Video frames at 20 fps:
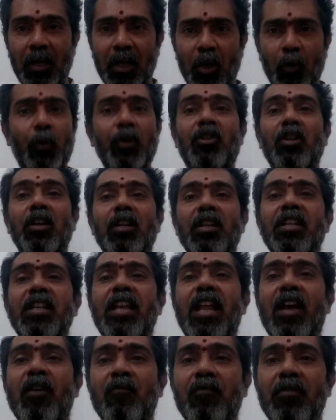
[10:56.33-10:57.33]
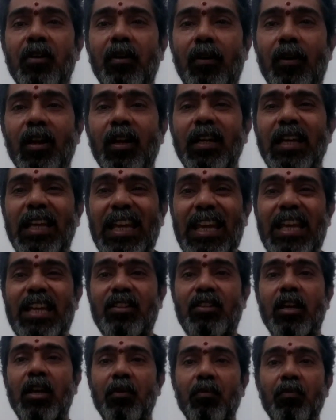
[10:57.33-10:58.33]
which never
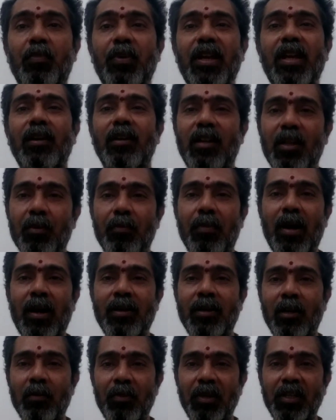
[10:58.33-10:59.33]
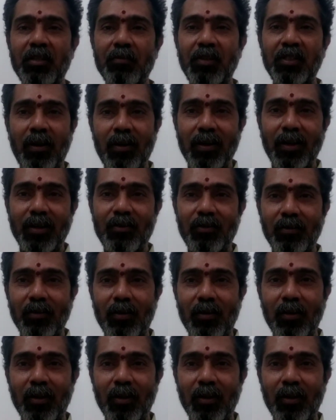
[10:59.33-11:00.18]
is being demanded by the mother nature.